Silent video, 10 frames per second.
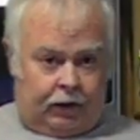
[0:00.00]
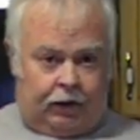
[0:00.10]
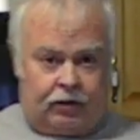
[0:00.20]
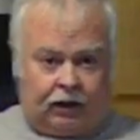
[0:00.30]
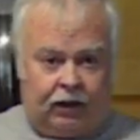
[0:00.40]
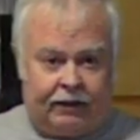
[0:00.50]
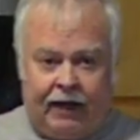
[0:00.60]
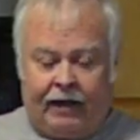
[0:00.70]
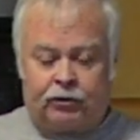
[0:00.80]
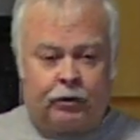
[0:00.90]
and there's a little
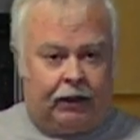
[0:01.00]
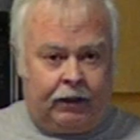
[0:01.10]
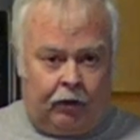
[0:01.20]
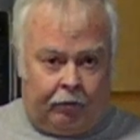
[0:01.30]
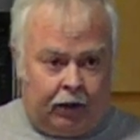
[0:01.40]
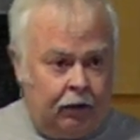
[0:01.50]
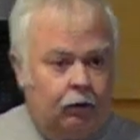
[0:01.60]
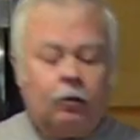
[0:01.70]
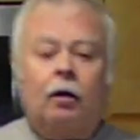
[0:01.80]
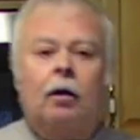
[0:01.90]
net trying to kill me.
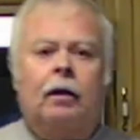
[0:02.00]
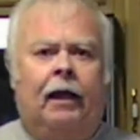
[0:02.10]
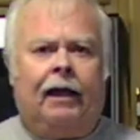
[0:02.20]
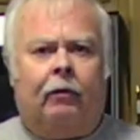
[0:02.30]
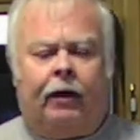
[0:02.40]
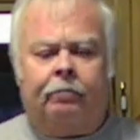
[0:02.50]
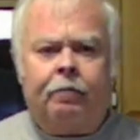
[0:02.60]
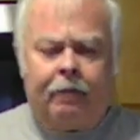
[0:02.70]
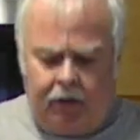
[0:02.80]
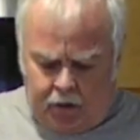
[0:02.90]
Anyway,
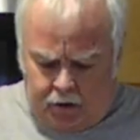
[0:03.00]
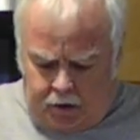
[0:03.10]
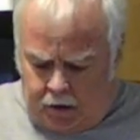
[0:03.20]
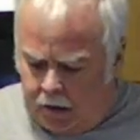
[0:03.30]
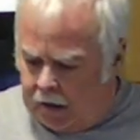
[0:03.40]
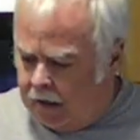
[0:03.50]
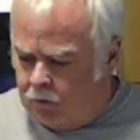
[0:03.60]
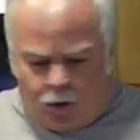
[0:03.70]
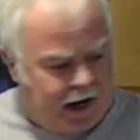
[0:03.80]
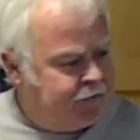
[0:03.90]

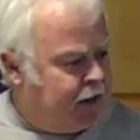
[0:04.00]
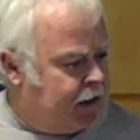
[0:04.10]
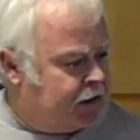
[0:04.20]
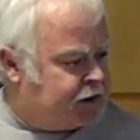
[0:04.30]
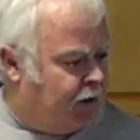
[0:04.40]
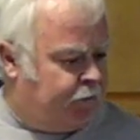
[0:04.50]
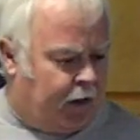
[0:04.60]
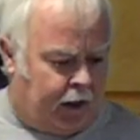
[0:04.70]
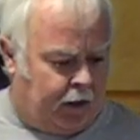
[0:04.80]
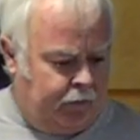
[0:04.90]
what I've done so
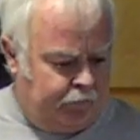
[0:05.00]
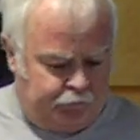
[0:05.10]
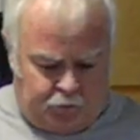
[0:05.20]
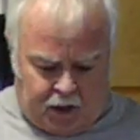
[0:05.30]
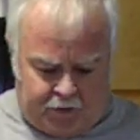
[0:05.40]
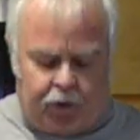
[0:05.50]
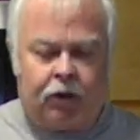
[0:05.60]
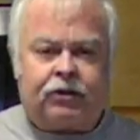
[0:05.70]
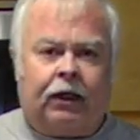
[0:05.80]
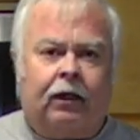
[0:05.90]
far, I
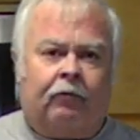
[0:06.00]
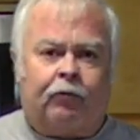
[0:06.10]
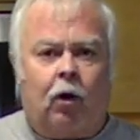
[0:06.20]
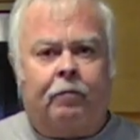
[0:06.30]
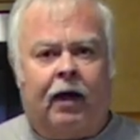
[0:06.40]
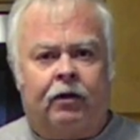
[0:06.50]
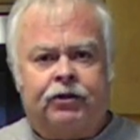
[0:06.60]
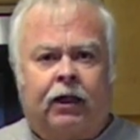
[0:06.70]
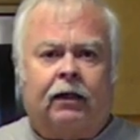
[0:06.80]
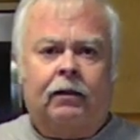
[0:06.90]
roasted a 4-pound
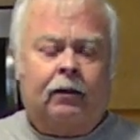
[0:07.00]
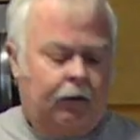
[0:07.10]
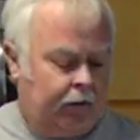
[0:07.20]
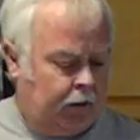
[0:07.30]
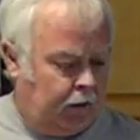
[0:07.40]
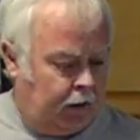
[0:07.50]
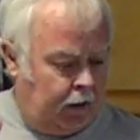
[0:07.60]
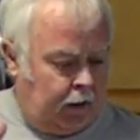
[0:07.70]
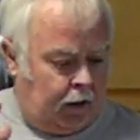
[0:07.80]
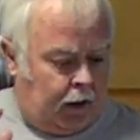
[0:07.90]
chicken.
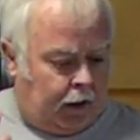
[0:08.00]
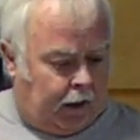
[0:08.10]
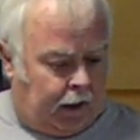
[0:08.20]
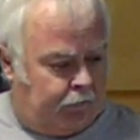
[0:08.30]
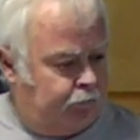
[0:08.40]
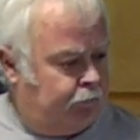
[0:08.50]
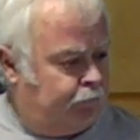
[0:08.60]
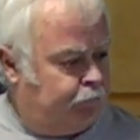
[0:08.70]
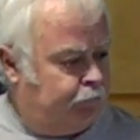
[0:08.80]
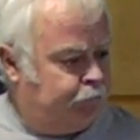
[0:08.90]

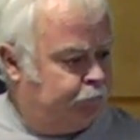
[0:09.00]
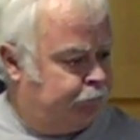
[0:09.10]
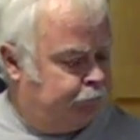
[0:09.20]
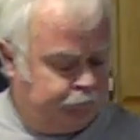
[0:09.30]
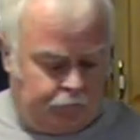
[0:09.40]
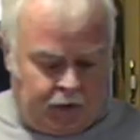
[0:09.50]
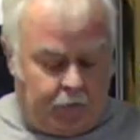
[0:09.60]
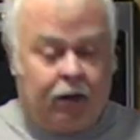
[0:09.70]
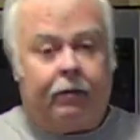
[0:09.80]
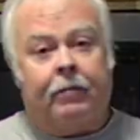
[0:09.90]

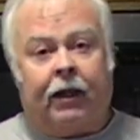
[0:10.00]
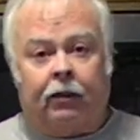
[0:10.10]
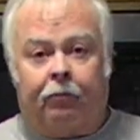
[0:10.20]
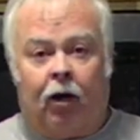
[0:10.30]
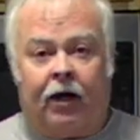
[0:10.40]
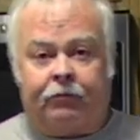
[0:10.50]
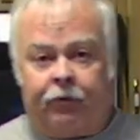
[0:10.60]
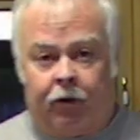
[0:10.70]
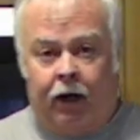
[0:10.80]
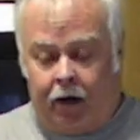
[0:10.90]
I'm going to be making the broth
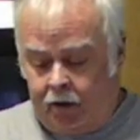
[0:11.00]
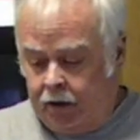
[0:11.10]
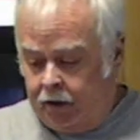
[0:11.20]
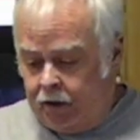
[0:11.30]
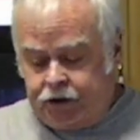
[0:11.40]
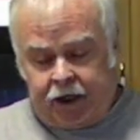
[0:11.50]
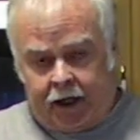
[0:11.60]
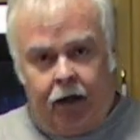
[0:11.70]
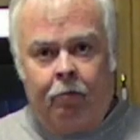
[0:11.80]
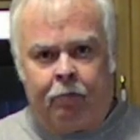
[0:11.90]
for our
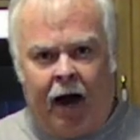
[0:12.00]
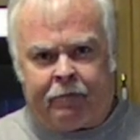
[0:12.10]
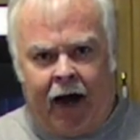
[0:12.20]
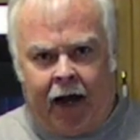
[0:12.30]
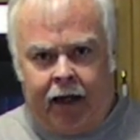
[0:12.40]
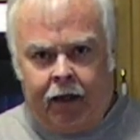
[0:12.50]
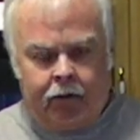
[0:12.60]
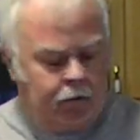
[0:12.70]
chicken Popeye.